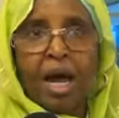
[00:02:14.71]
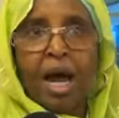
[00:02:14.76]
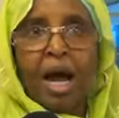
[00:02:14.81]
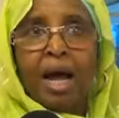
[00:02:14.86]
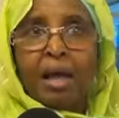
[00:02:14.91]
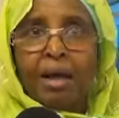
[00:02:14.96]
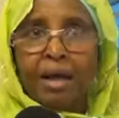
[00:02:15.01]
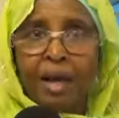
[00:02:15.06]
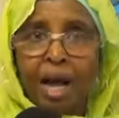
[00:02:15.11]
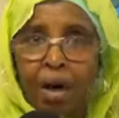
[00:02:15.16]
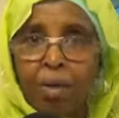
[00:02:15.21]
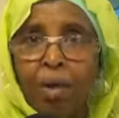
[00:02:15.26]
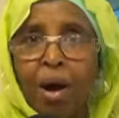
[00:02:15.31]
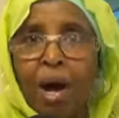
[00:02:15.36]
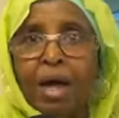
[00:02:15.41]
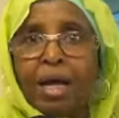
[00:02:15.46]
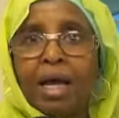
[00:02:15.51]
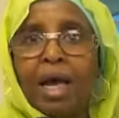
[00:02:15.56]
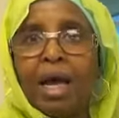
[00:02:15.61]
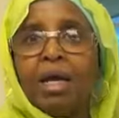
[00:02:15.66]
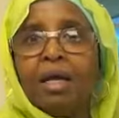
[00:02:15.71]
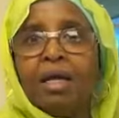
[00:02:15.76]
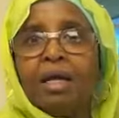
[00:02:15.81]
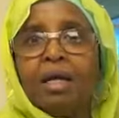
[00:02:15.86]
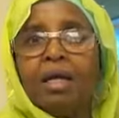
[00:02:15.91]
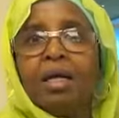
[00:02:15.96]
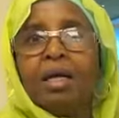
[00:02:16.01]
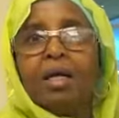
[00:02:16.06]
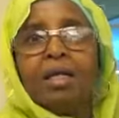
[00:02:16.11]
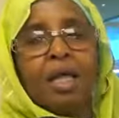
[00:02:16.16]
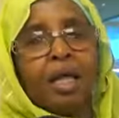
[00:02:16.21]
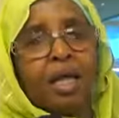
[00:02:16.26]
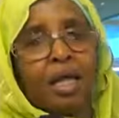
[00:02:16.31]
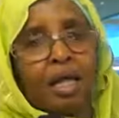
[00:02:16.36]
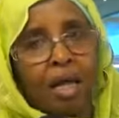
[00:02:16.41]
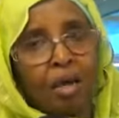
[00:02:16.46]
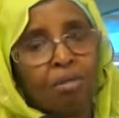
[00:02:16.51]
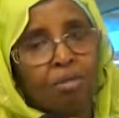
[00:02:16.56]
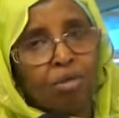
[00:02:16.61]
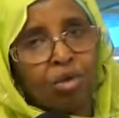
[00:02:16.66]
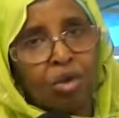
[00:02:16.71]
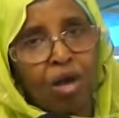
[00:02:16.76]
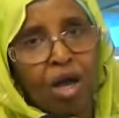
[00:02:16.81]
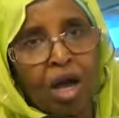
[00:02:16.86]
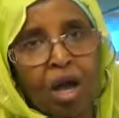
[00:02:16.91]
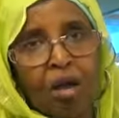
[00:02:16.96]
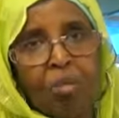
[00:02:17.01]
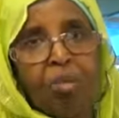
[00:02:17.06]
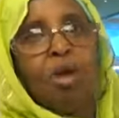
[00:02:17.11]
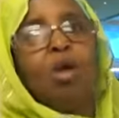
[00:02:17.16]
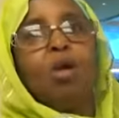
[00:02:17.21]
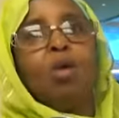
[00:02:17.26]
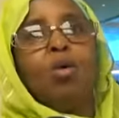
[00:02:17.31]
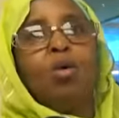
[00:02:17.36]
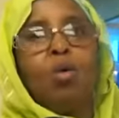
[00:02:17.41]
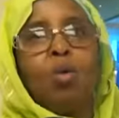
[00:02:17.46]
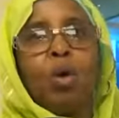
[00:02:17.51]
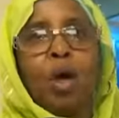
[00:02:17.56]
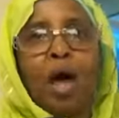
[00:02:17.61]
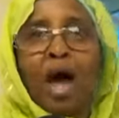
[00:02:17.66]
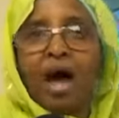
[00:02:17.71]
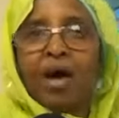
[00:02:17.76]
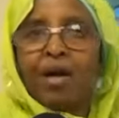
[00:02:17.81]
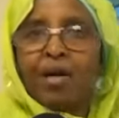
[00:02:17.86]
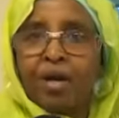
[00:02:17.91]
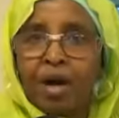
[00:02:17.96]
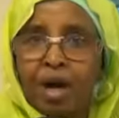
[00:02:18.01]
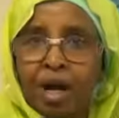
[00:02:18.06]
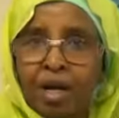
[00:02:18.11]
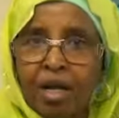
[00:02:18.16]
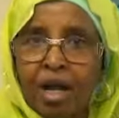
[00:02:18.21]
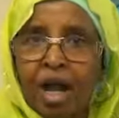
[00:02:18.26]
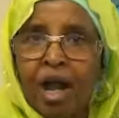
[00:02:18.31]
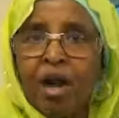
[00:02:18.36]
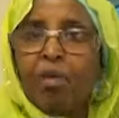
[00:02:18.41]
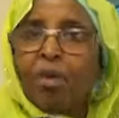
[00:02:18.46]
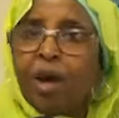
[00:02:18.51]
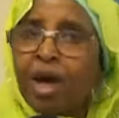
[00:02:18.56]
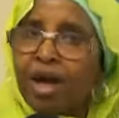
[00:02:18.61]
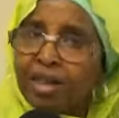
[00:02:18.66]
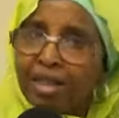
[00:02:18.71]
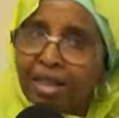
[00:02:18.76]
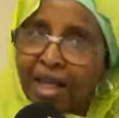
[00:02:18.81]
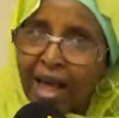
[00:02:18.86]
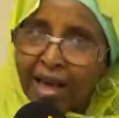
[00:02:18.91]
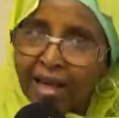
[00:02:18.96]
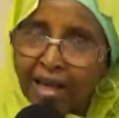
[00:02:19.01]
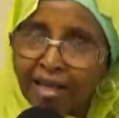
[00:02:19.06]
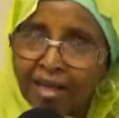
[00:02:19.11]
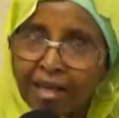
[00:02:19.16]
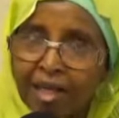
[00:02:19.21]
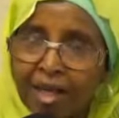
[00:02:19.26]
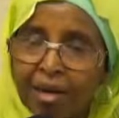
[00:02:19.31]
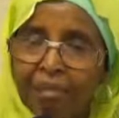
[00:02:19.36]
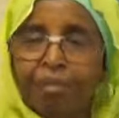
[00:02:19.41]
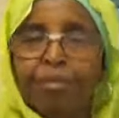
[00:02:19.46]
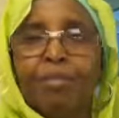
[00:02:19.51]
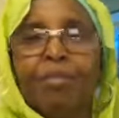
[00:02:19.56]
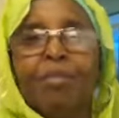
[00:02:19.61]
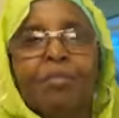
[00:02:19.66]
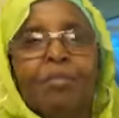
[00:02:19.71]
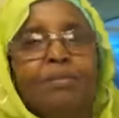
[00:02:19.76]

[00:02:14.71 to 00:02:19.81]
And now again, they came to help, we are ready and we are thanking them.